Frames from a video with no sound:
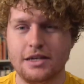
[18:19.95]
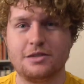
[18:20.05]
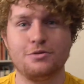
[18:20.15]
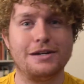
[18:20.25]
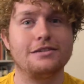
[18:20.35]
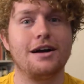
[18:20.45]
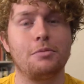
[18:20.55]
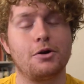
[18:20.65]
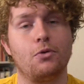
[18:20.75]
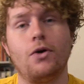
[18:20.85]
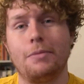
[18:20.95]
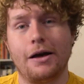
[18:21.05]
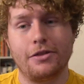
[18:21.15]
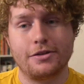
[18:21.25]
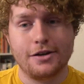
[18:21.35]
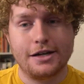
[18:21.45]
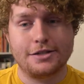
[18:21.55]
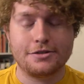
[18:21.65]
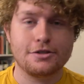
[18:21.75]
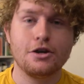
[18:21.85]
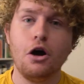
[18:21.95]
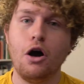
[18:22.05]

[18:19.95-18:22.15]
It's always, I'm going to wipe out the Titans.